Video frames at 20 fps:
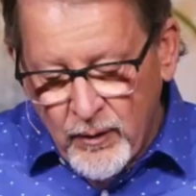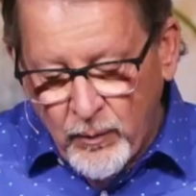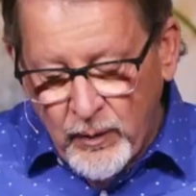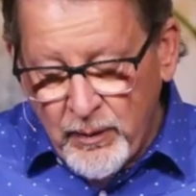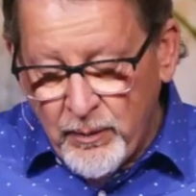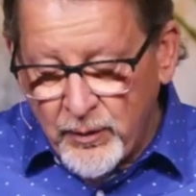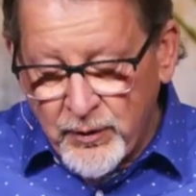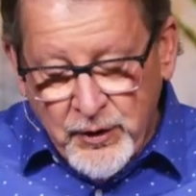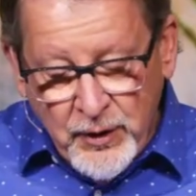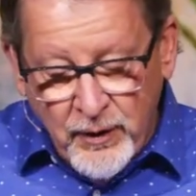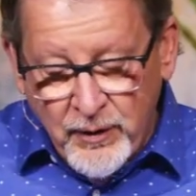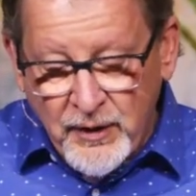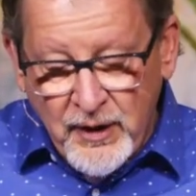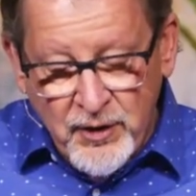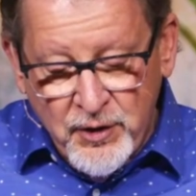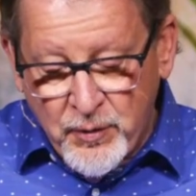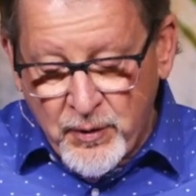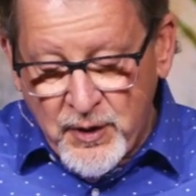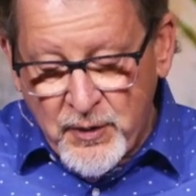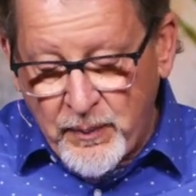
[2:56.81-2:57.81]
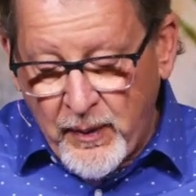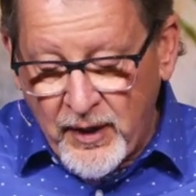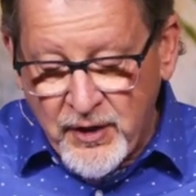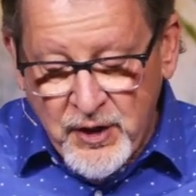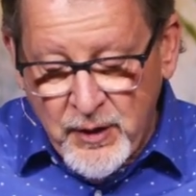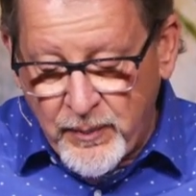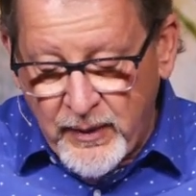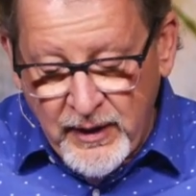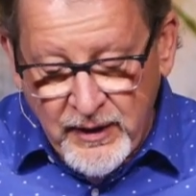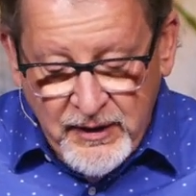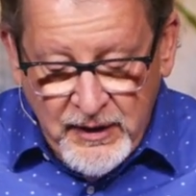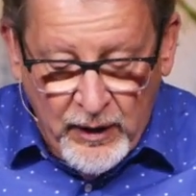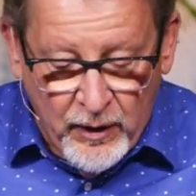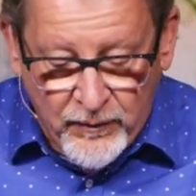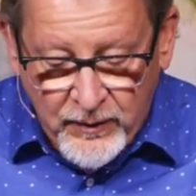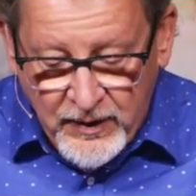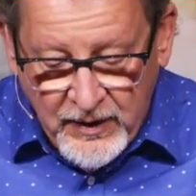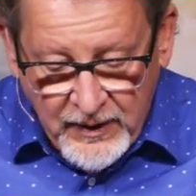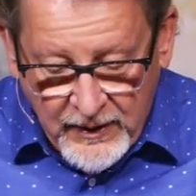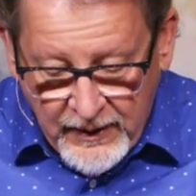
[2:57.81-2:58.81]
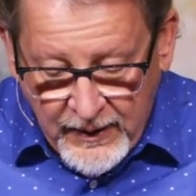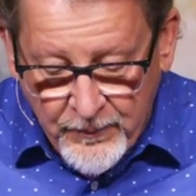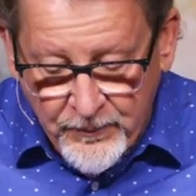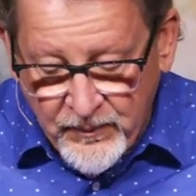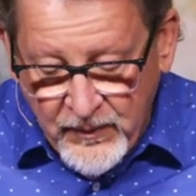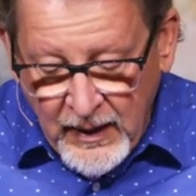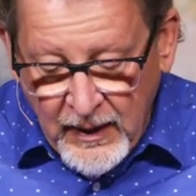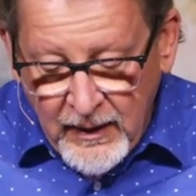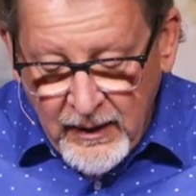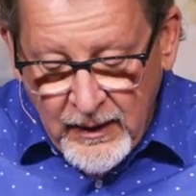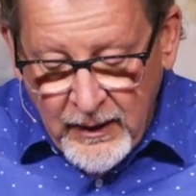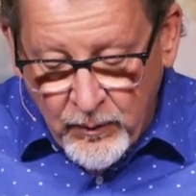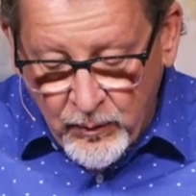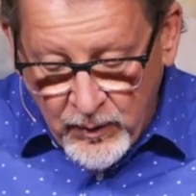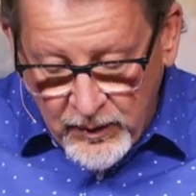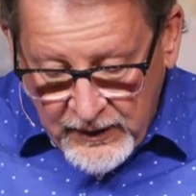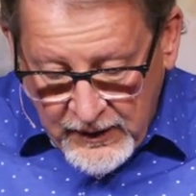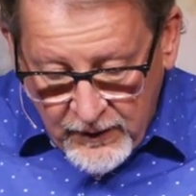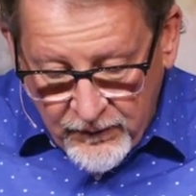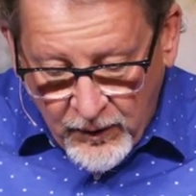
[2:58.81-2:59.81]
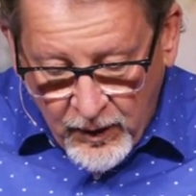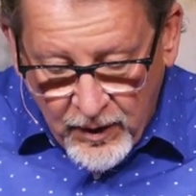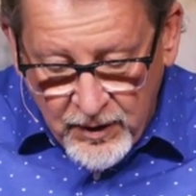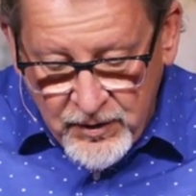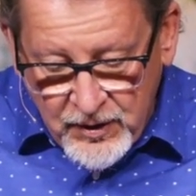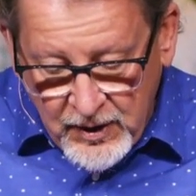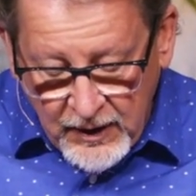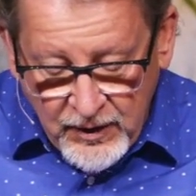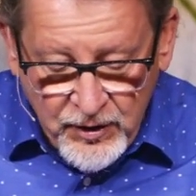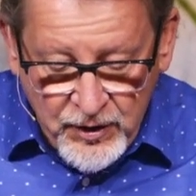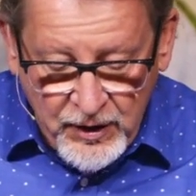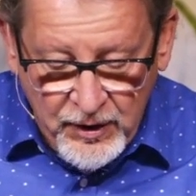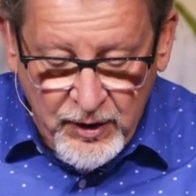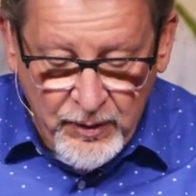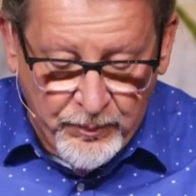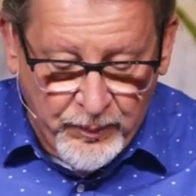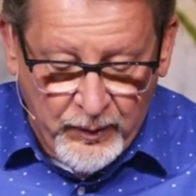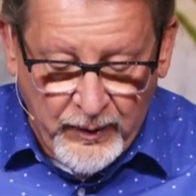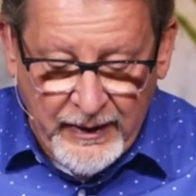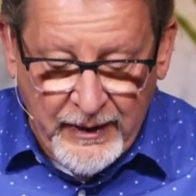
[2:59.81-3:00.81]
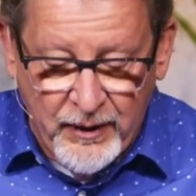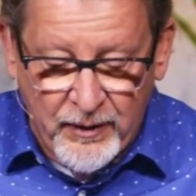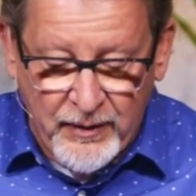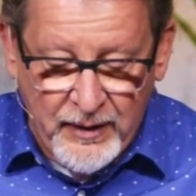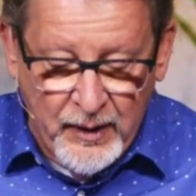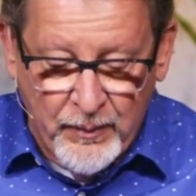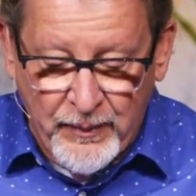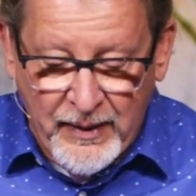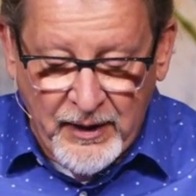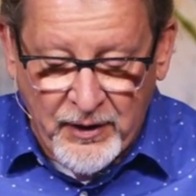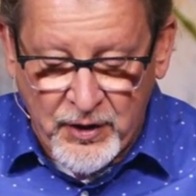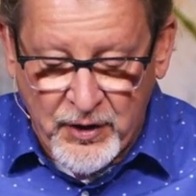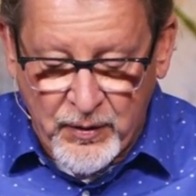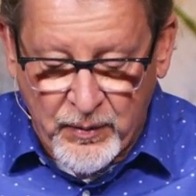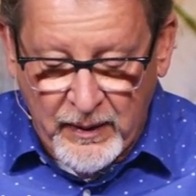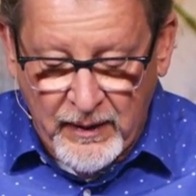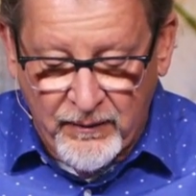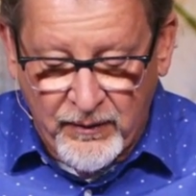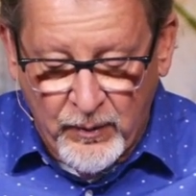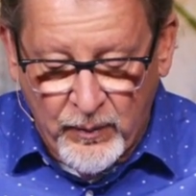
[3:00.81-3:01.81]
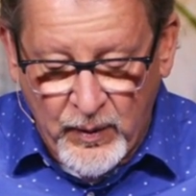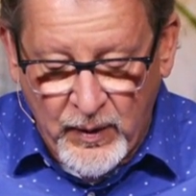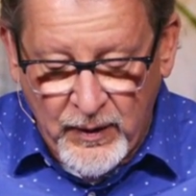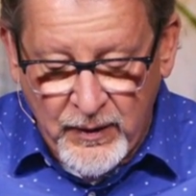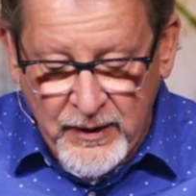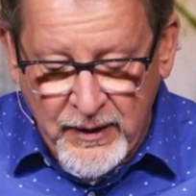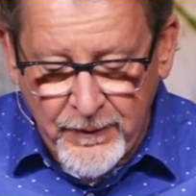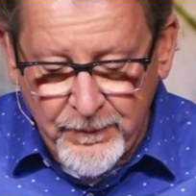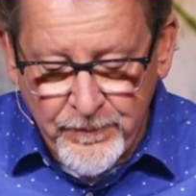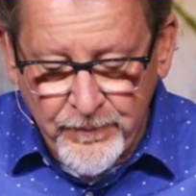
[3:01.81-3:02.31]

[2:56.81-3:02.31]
We will turn this responsibility over to them and we'll give our attention to prayer and the ministry of the word.